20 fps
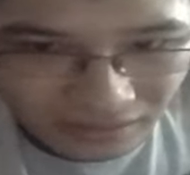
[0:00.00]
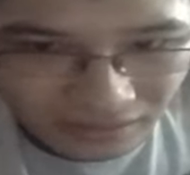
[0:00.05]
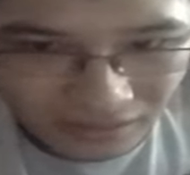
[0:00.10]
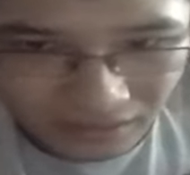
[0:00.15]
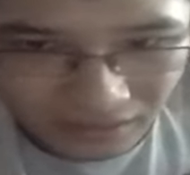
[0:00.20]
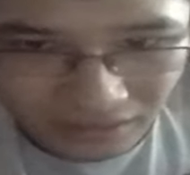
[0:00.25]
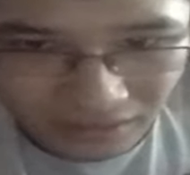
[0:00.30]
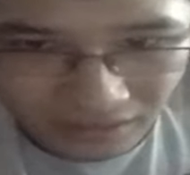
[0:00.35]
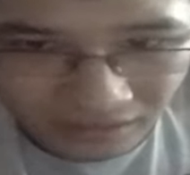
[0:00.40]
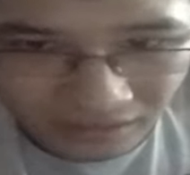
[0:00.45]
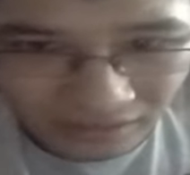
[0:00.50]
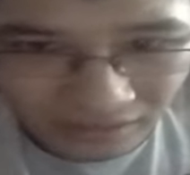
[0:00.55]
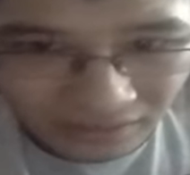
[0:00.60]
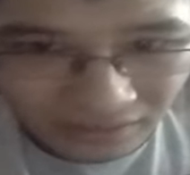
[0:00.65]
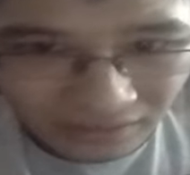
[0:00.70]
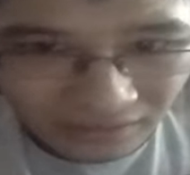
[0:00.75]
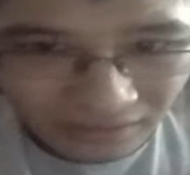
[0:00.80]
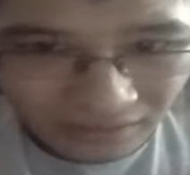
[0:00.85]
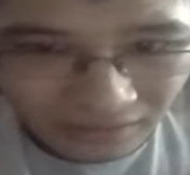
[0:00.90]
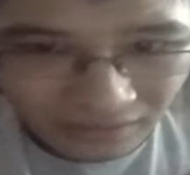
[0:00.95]

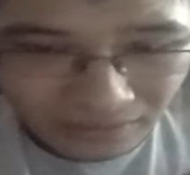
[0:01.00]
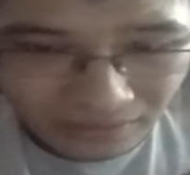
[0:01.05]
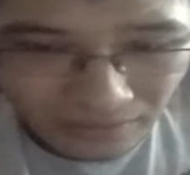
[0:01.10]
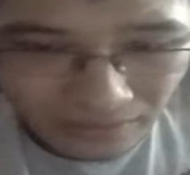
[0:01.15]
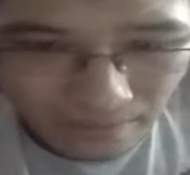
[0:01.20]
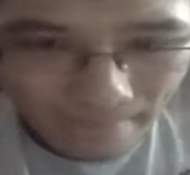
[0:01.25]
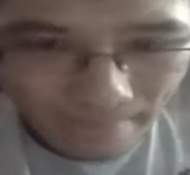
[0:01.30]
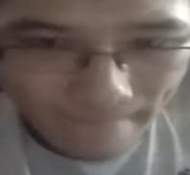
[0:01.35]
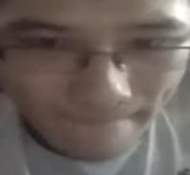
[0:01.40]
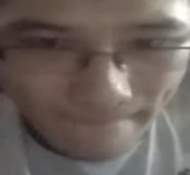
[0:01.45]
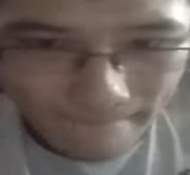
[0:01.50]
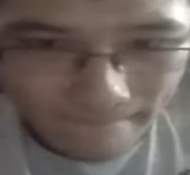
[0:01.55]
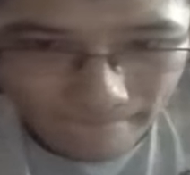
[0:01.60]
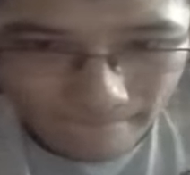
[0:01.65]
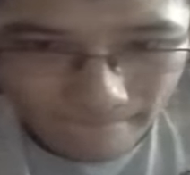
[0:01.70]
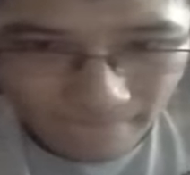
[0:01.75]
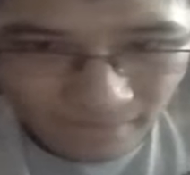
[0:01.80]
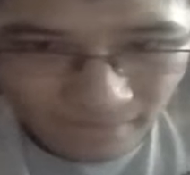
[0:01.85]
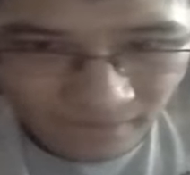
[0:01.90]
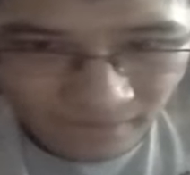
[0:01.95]
And
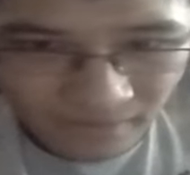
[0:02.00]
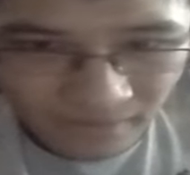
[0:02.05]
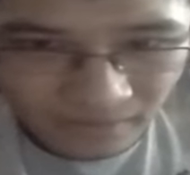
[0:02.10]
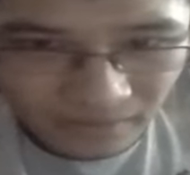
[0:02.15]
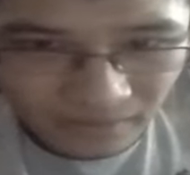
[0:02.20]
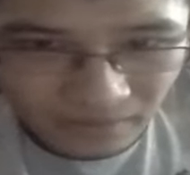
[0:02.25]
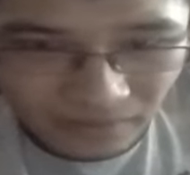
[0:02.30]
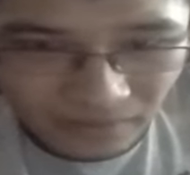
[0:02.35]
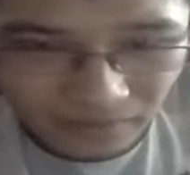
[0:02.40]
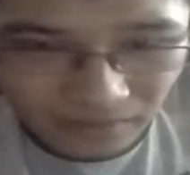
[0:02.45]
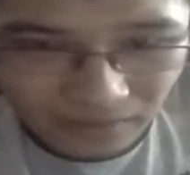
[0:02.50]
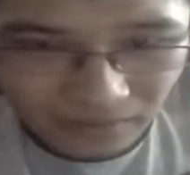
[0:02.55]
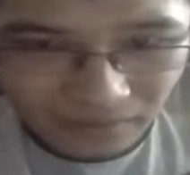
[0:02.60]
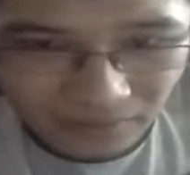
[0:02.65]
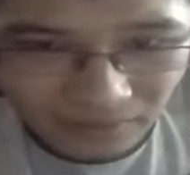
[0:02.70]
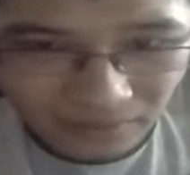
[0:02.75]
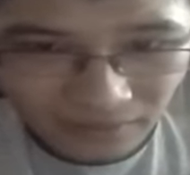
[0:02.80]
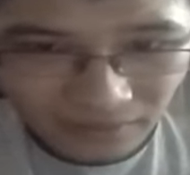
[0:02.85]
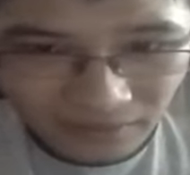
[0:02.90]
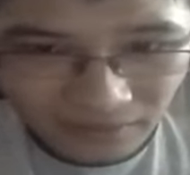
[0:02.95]
and the
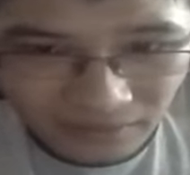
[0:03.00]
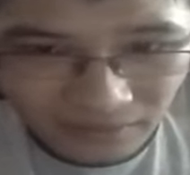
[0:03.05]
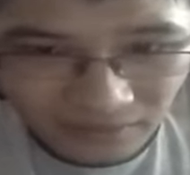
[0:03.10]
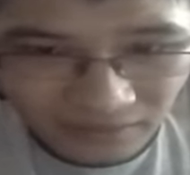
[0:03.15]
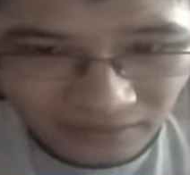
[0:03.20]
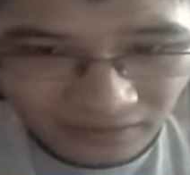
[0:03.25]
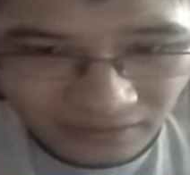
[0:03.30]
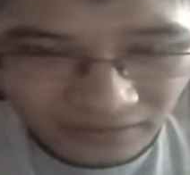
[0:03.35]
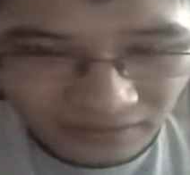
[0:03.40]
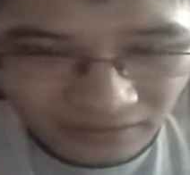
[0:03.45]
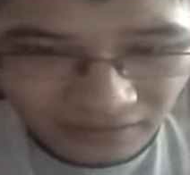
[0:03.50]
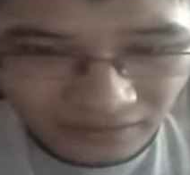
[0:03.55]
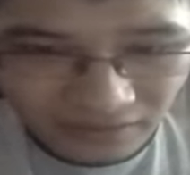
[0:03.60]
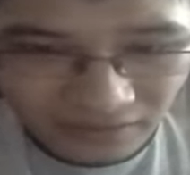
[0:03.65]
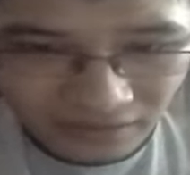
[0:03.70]
factor is that